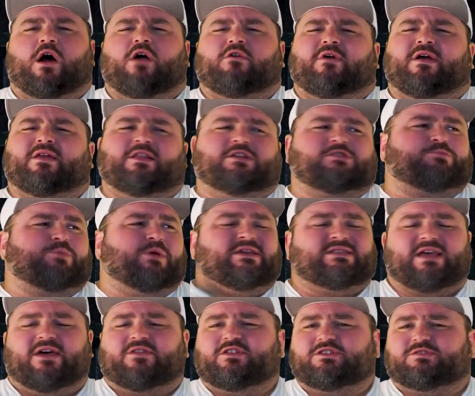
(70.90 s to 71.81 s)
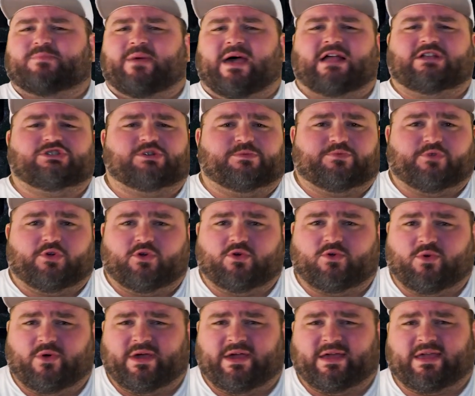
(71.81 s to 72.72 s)
All right, let's break down this matchup real
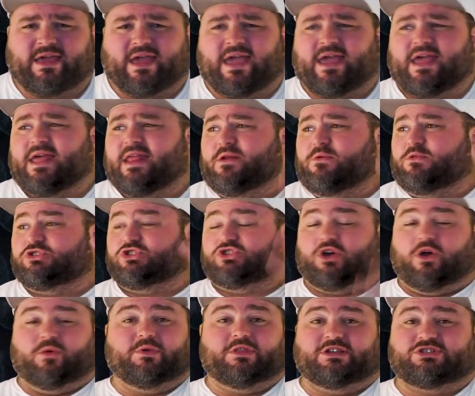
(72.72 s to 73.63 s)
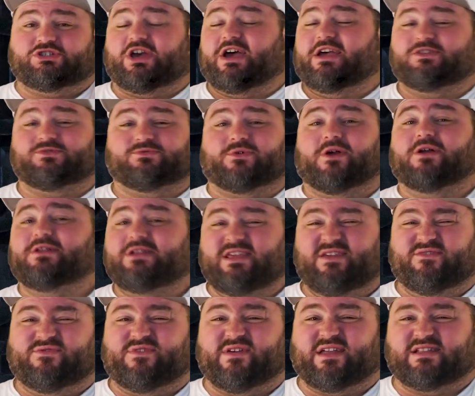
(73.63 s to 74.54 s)
quick, and we'll start with the Giants run
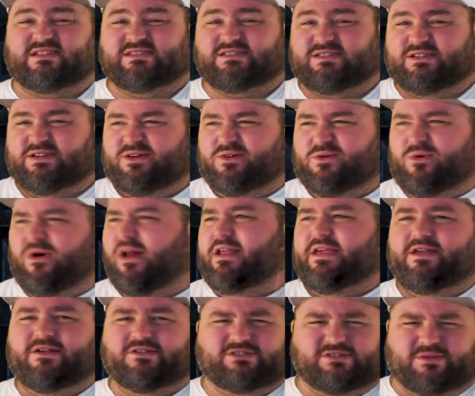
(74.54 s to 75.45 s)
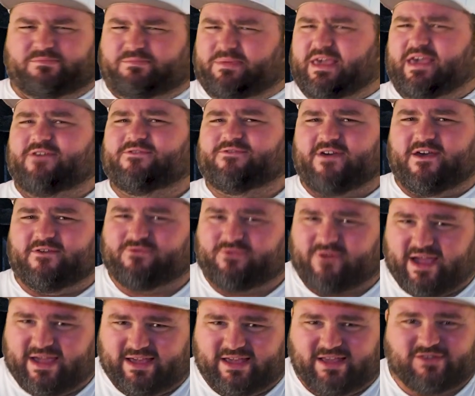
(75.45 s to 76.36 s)
defense. Want to hear some PFF
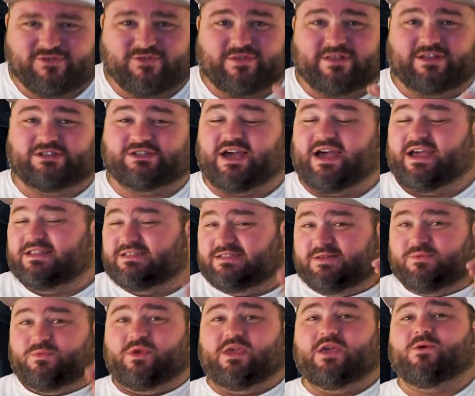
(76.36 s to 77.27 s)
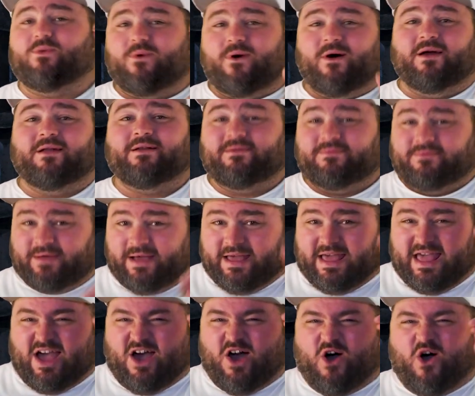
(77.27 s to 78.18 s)
rankings for the Giants in week 1?
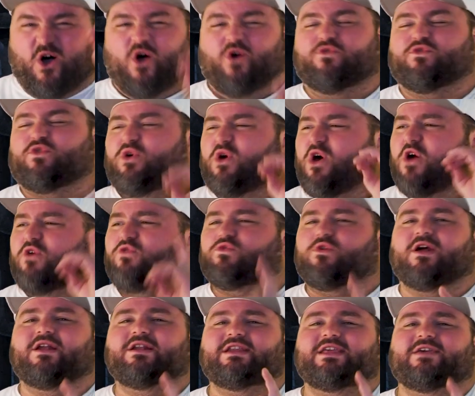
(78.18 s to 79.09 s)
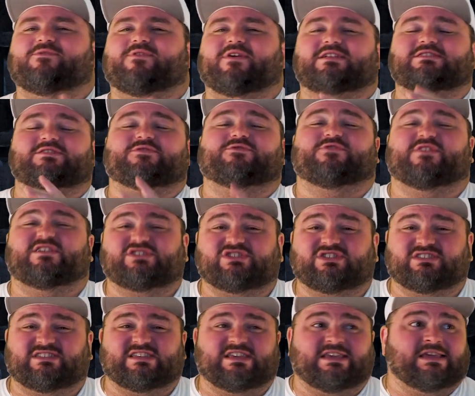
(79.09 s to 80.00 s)
Overall run defense
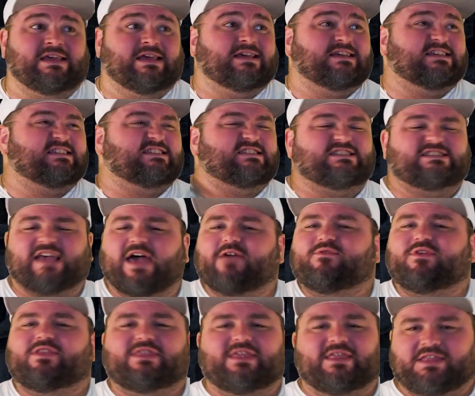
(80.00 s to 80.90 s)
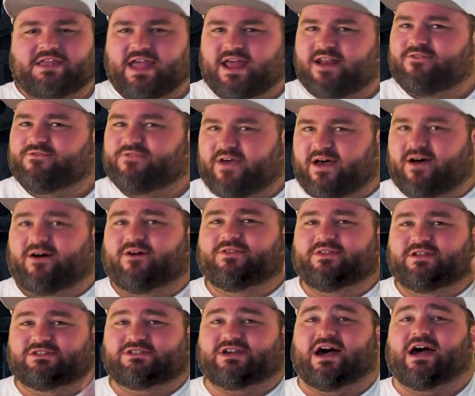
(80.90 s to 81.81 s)
efficiency, 7th in the NFL,
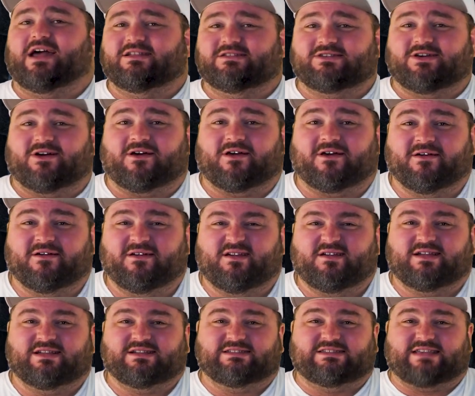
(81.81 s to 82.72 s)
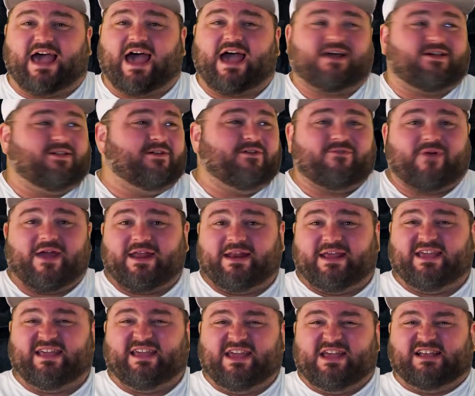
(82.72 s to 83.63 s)
the Giants are. Tackling
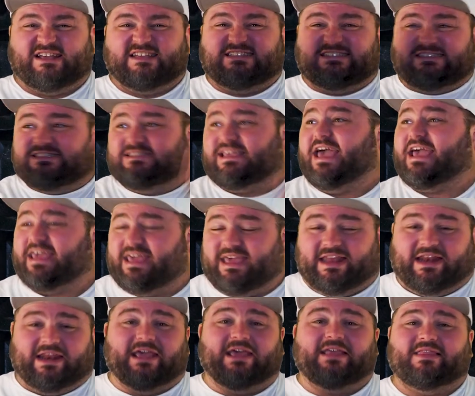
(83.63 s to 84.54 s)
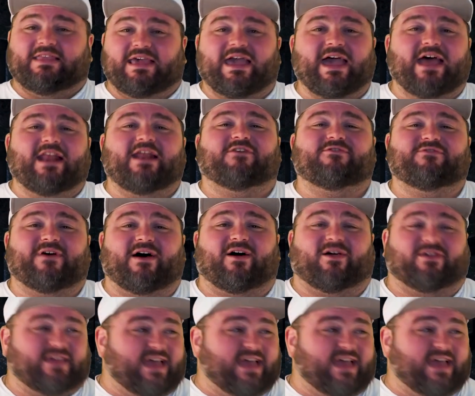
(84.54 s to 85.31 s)
rating, 2nd in the NFL.